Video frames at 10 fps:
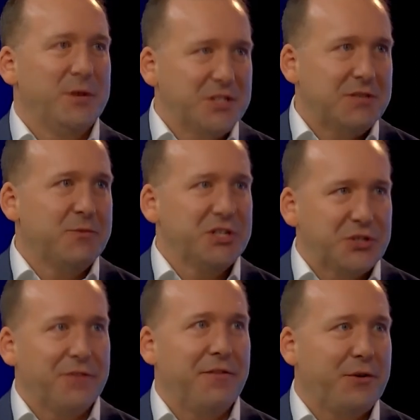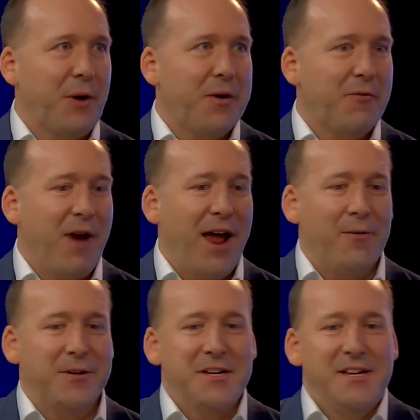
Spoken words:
We just sort of throw it around.